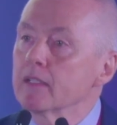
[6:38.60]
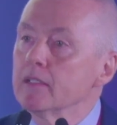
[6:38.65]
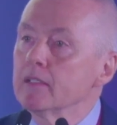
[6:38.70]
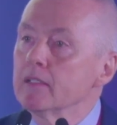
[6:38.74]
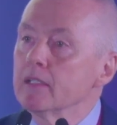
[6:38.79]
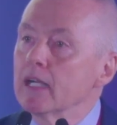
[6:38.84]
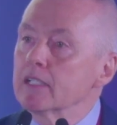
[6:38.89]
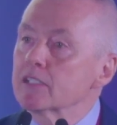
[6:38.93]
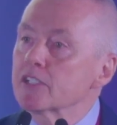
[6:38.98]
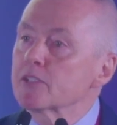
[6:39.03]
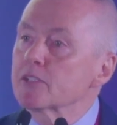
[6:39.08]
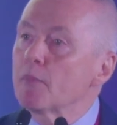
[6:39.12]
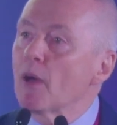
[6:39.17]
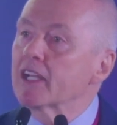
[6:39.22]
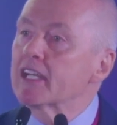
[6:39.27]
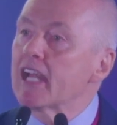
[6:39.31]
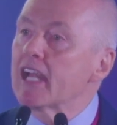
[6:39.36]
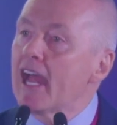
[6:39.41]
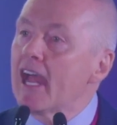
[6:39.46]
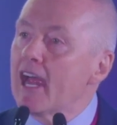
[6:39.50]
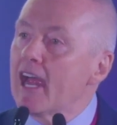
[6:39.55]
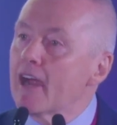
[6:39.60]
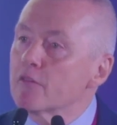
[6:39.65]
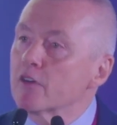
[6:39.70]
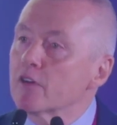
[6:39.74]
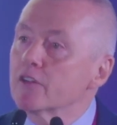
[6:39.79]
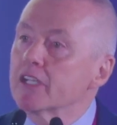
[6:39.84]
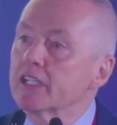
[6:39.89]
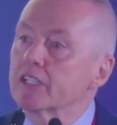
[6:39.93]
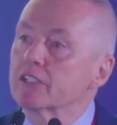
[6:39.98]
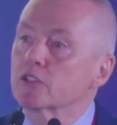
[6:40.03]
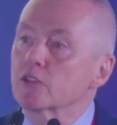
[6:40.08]
And despite
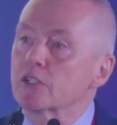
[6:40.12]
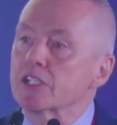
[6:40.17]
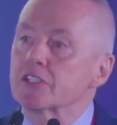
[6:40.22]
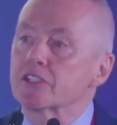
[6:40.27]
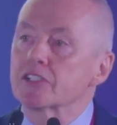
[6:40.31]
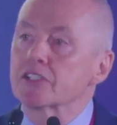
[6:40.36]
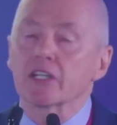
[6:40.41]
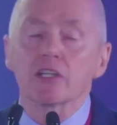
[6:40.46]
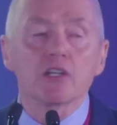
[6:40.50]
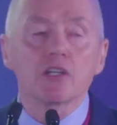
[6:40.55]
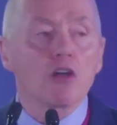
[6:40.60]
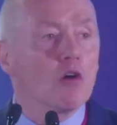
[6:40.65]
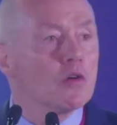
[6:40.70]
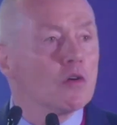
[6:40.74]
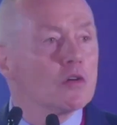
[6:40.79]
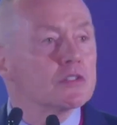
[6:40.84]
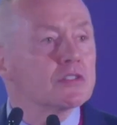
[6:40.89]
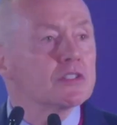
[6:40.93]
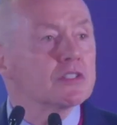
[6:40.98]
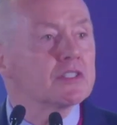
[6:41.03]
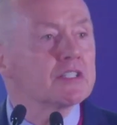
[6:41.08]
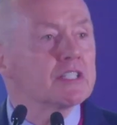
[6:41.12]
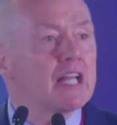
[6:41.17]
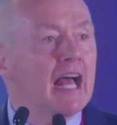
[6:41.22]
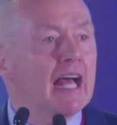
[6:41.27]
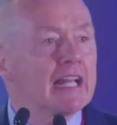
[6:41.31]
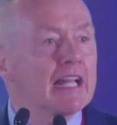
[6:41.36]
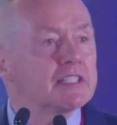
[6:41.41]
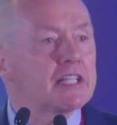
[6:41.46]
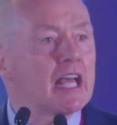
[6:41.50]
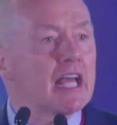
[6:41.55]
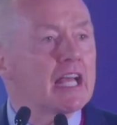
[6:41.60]
ever-increasing costs
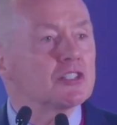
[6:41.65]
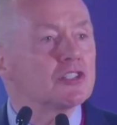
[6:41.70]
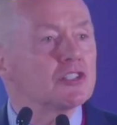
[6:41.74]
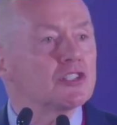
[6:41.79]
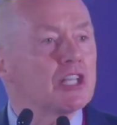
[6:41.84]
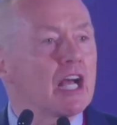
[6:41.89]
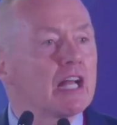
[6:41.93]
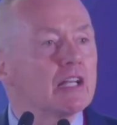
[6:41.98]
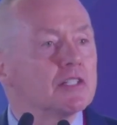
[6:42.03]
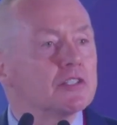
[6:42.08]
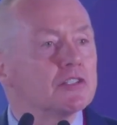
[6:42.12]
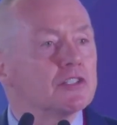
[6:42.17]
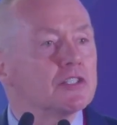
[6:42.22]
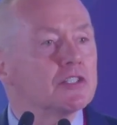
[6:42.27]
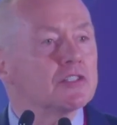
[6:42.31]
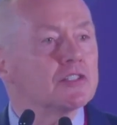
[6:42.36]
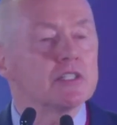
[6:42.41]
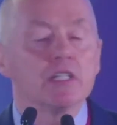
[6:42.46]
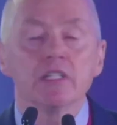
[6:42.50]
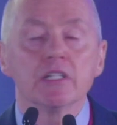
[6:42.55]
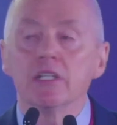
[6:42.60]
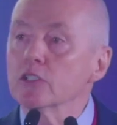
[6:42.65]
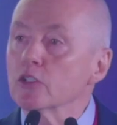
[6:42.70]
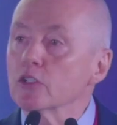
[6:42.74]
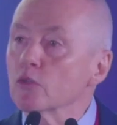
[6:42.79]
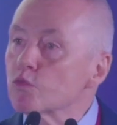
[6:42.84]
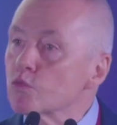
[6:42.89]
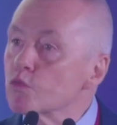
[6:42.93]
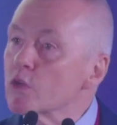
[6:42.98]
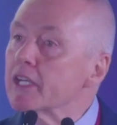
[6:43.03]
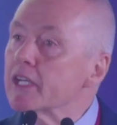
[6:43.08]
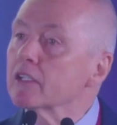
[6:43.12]
and tax challenges, the
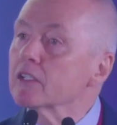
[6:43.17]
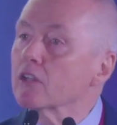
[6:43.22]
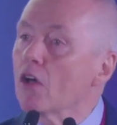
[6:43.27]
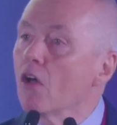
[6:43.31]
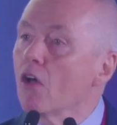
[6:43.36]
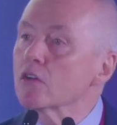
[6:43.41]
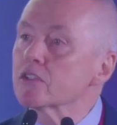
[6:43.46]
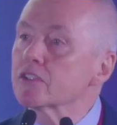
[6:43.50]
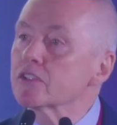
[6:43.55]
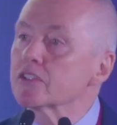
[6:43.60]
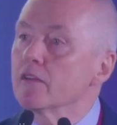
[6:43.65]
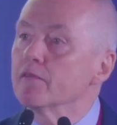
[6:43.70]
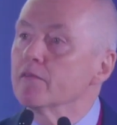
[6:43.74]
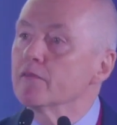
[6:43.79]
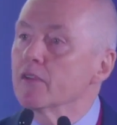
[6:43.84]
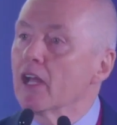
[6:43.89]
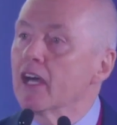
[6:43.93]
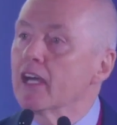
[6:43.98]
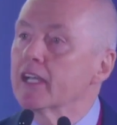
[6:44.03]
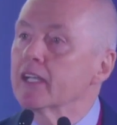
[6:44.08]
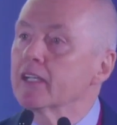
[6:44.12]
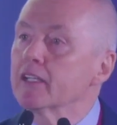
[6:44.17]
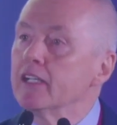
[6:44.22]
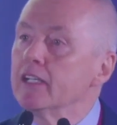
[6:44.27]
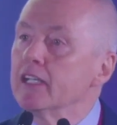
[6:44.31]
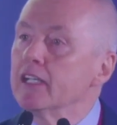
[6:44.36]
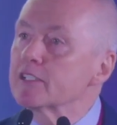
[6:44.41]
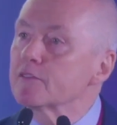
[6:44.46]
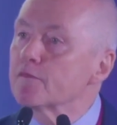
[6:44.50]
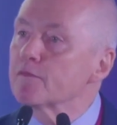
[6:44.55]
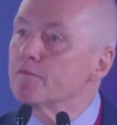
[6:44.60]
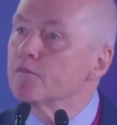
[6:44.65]
real cost of flying
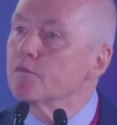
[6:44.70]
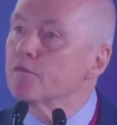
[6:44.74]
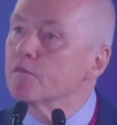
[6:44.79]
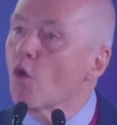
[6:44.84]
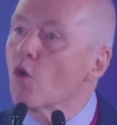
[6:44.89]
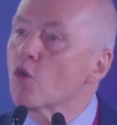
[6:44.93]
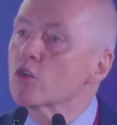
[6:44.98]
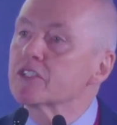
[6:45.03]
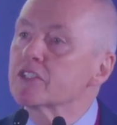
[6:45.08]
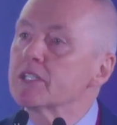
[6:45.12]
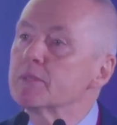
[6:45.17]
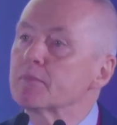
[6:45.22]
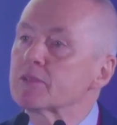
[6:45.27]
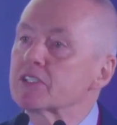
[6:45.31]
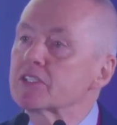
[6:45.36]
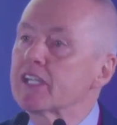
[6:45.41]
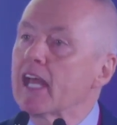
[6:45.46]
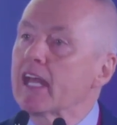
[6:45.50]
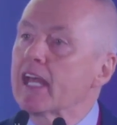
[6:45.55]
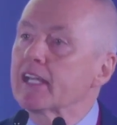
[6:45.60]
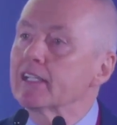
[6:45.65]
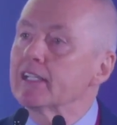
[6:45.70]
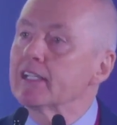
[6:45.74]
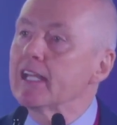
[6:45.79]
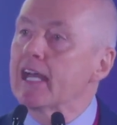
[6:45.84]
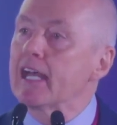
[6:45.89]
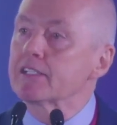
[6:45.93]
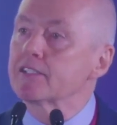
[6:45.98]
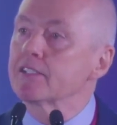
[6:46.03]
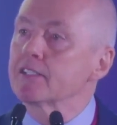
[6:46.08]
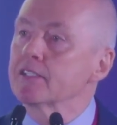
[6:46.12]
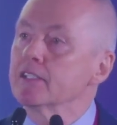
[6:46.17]
is 40%
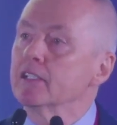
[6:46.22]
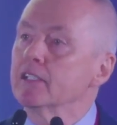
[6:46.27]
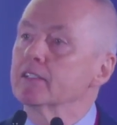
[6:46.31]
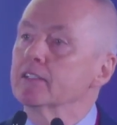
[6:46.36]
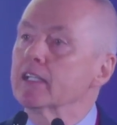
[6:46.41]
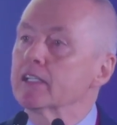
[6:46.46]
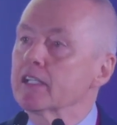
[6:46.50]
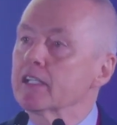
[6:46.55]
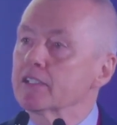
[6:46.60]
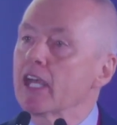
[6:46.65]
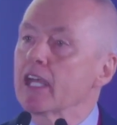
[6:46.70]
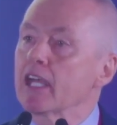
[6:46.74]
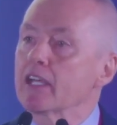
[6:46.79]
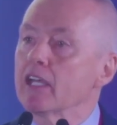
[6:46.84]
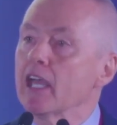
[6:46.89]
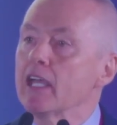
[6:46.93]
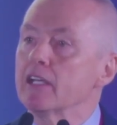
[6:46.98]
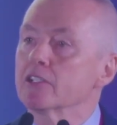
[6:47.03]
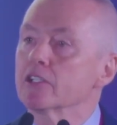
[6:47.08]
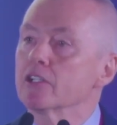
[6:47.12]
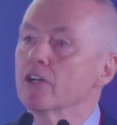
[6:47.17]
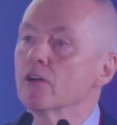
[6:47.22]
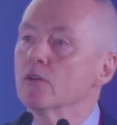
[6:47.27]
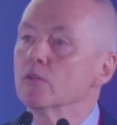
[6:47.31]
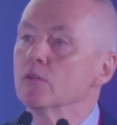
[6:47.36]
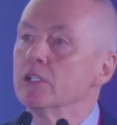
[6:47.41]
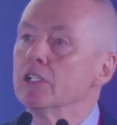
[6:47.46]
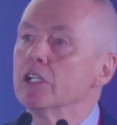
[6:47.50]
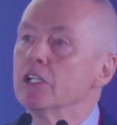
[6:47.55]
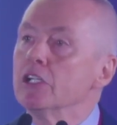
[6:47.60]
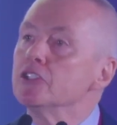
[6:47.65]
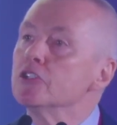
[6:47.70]
less than a decade ago.
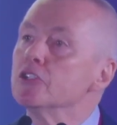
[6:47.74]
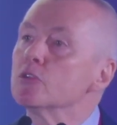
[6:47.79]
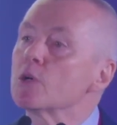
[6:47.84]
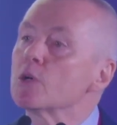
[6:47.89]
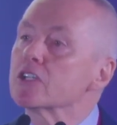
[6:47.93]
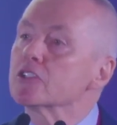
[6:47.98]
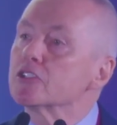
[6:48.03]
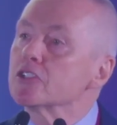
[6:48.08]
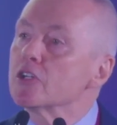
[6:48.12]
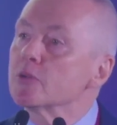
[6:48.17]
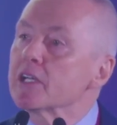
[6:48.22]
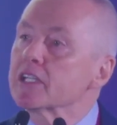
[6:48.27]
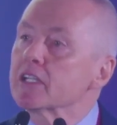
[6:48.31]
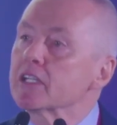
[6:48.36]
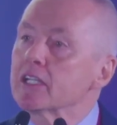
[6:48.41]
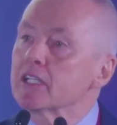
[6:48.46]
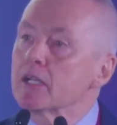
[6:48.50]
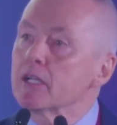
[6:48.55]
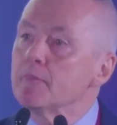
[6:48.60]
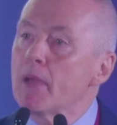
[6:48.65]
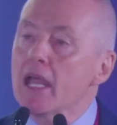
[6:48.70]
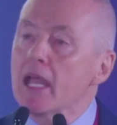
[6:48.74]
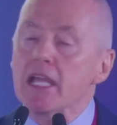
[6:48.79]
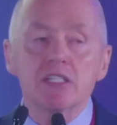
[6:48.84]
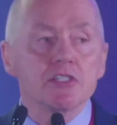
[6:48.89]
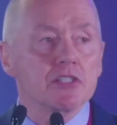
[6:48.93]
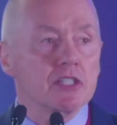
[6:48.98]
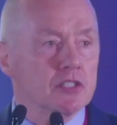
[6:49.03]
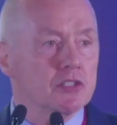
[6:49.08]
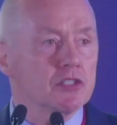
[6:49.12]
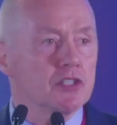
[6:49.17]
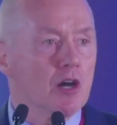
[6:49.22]
You are doing an
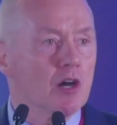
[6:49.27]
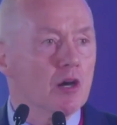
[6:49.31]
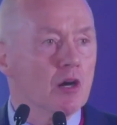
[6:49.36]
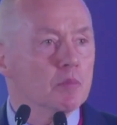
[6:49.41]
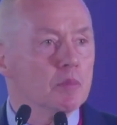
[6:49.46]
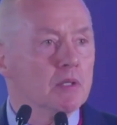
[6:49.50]
amazing job.